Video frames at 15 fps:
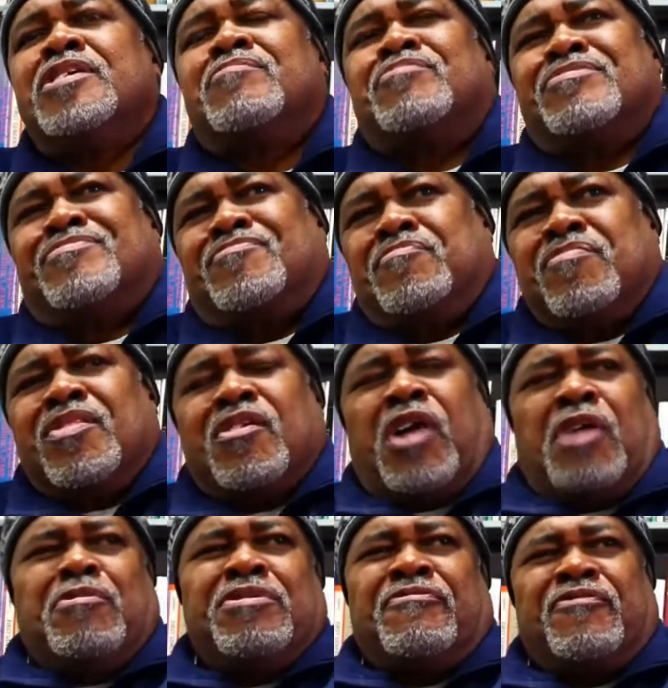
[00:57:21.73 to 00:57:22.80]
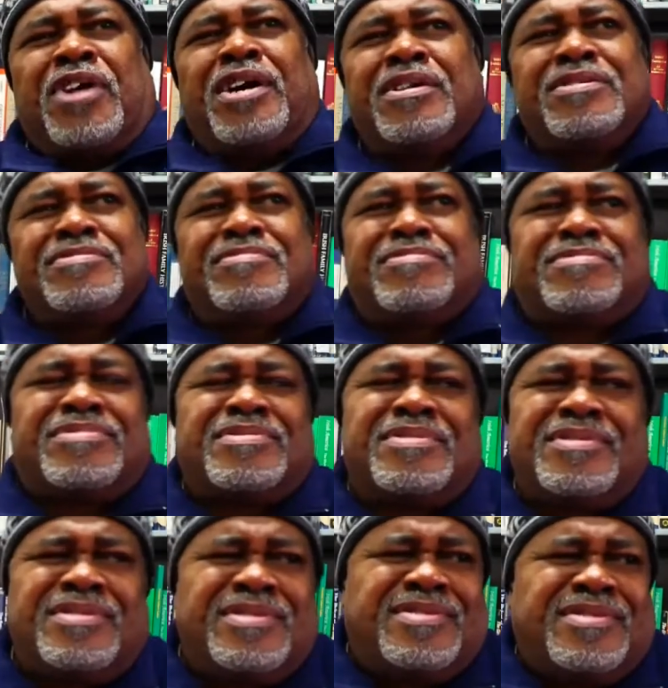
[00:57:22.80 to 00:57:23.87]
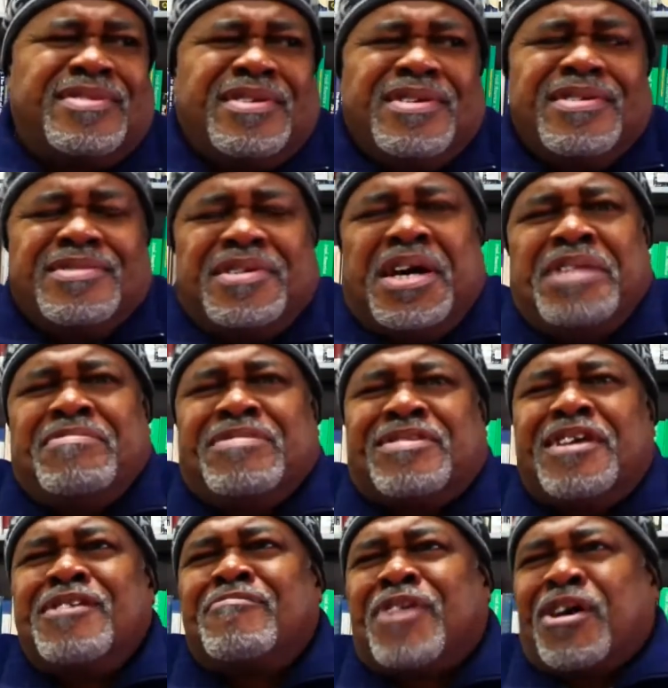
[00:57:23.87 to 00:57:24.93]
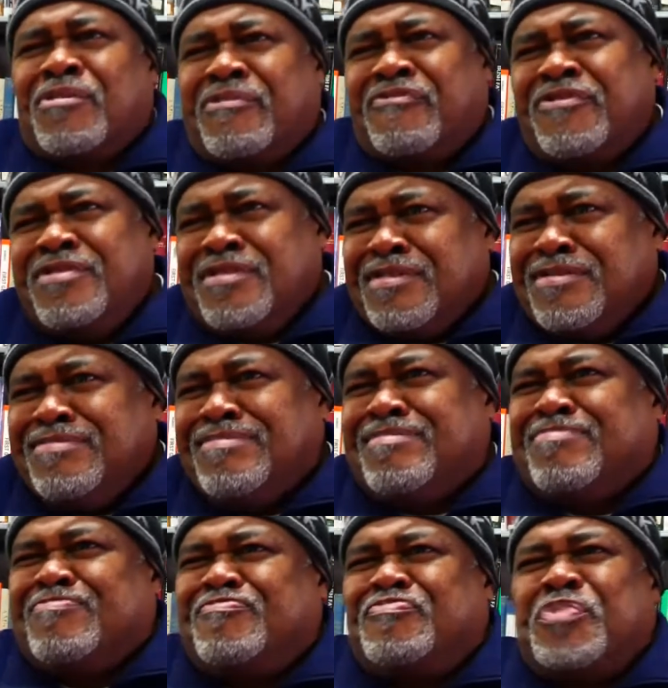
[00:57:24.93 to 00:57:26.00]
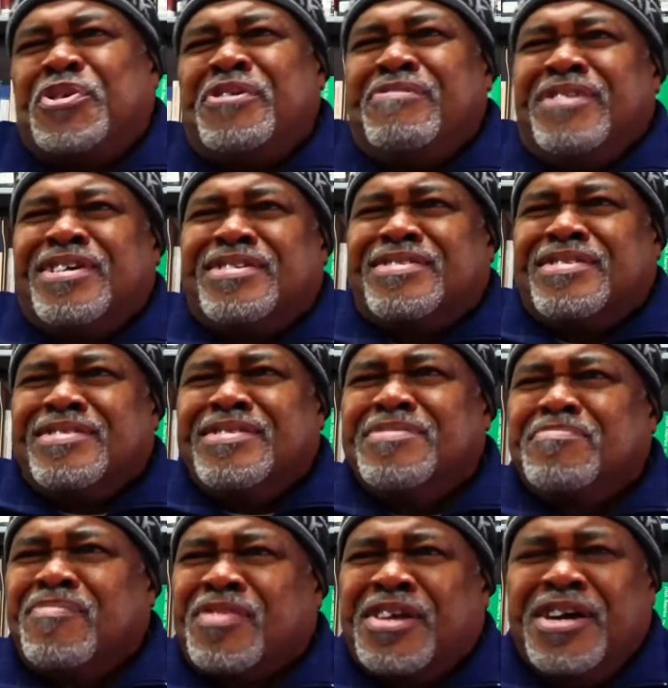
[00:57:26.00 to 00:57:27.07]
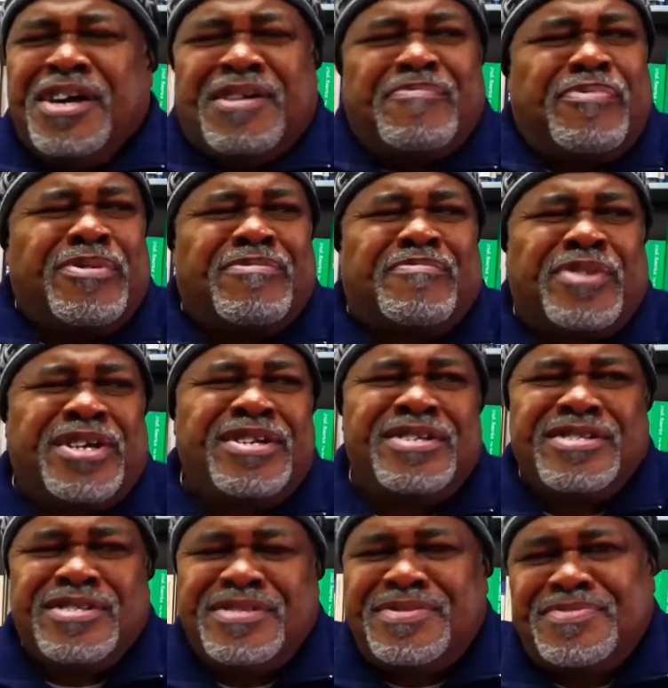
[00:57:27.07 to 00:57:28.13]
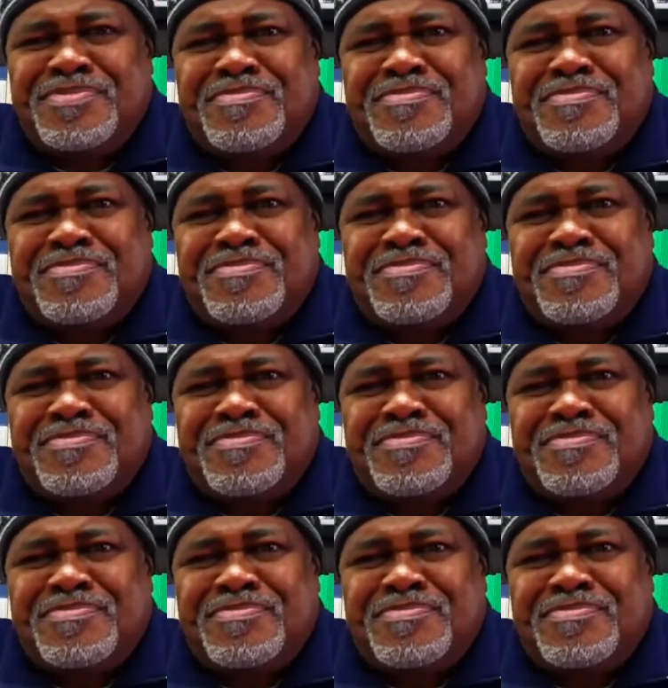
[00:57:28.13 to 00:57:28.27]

yeah, but I went to Florida. I didn't even think about graffiti. Yeah. Oh, you just got out of it. Completely. Yeah, completely.